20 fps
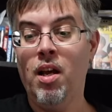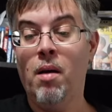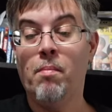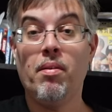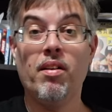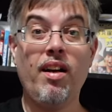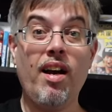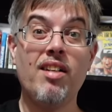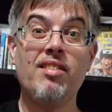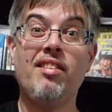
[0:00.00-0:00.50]

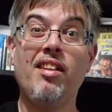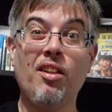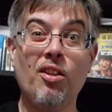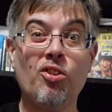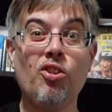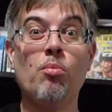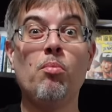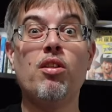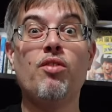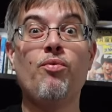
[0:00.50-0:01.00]
But guys, thank you
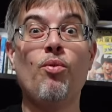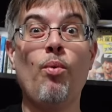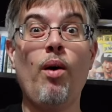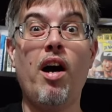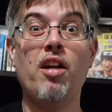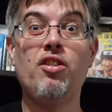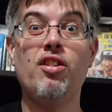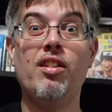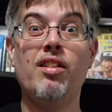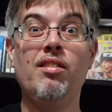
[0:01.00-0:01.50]
so much for
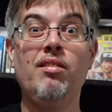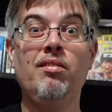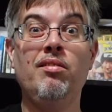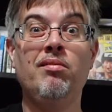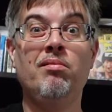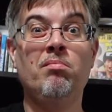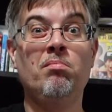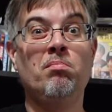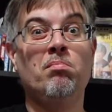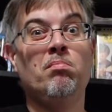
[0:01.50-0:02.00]
watching.
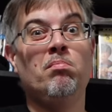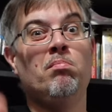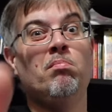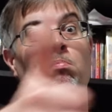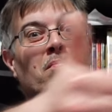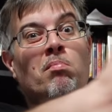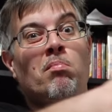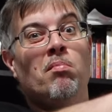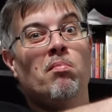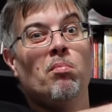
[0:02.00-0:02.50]

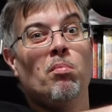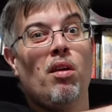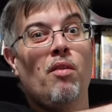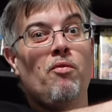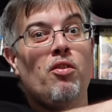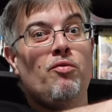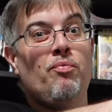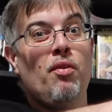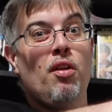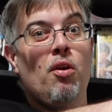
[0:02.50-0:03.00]
Give
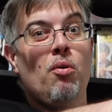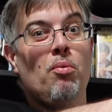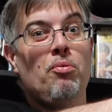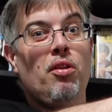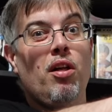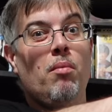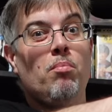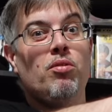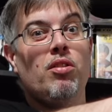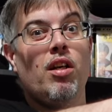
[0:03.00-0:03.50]
this video a
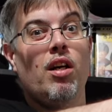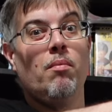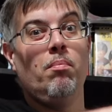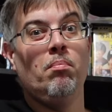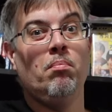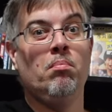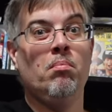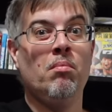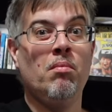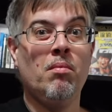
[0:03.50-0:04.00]
thumbs
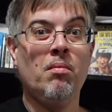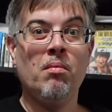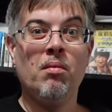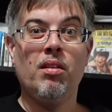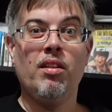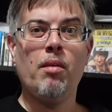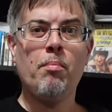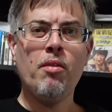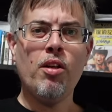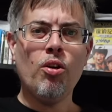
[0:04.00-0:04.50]
up.
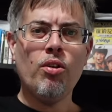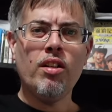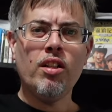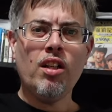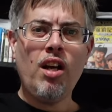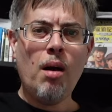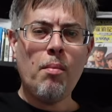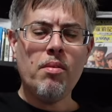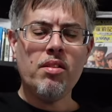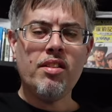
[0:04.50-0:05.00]
Let me know in the
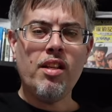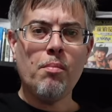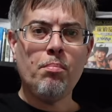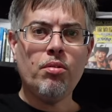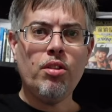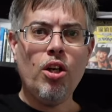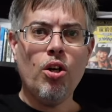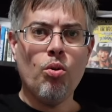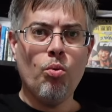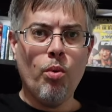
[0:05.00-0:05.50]
comments down
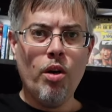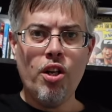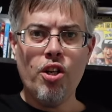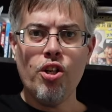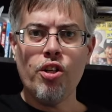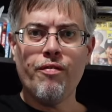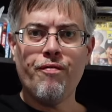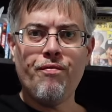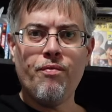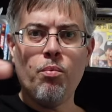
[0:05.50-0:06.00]
below. What are
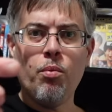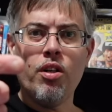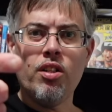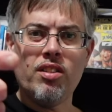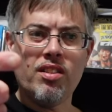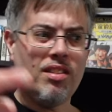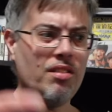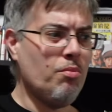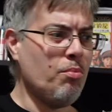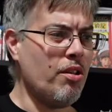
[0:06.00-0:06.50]
your what
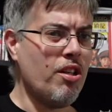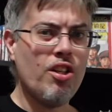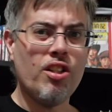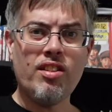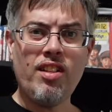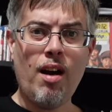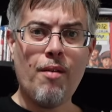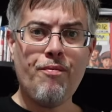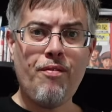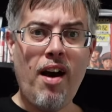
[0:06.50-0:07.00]
what are your
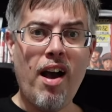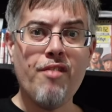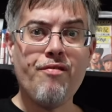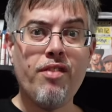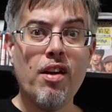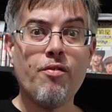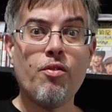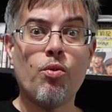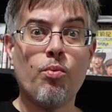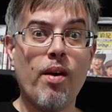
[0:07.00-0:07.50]
top five
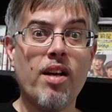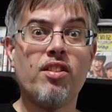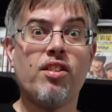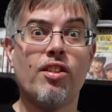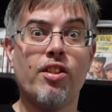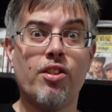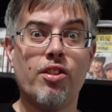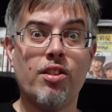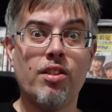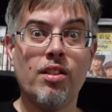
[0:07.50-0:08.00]
favorite
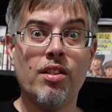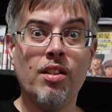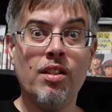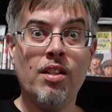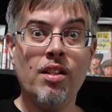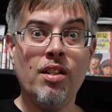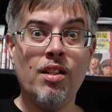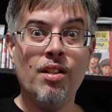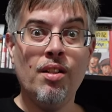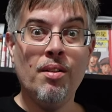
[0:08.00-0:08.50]
wrestlers
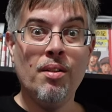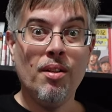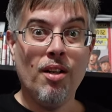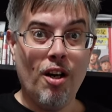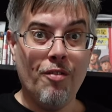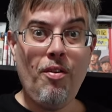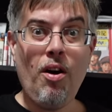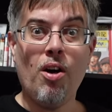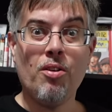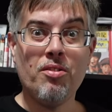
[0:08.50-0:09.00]

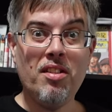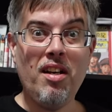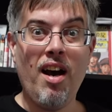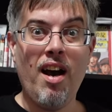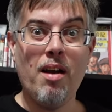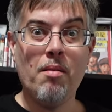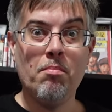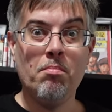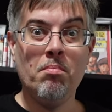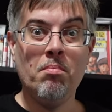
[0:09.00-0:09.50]
of all
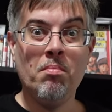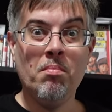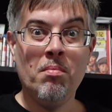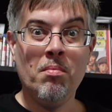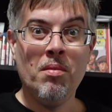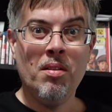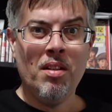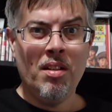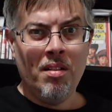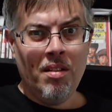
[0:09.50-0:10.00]
time?
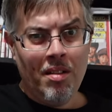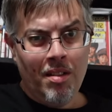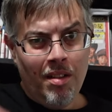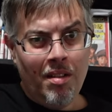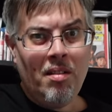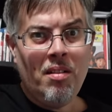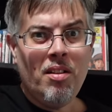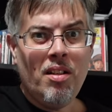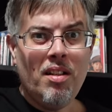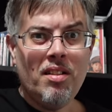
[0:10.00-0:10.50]

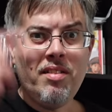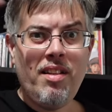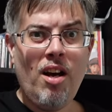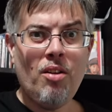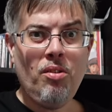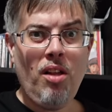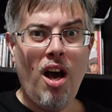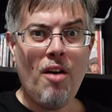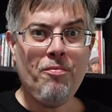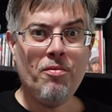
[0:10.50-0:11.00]

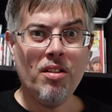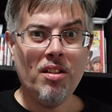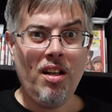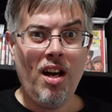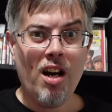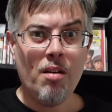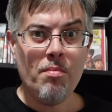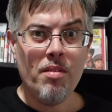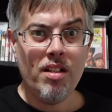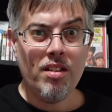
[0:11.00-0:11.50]
Sound off in the
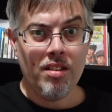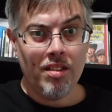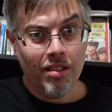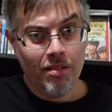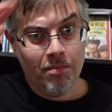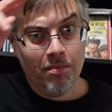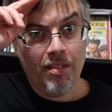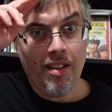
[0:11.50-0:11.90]
comments.